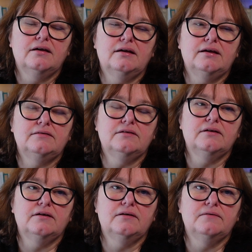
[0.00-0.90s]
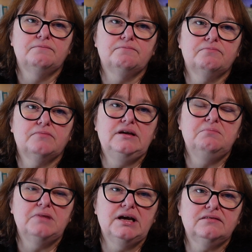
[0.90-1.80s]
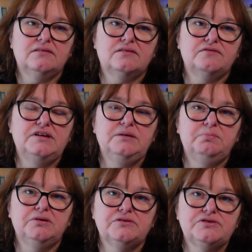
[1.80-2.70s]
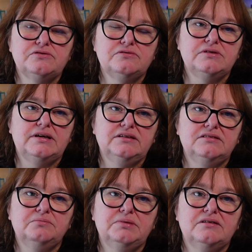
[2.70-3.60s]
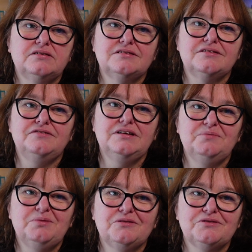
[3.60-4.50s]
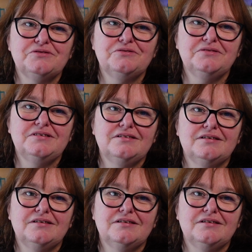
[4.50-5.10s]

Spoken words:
And he met Philippe Lançon later, because Philippe Lançon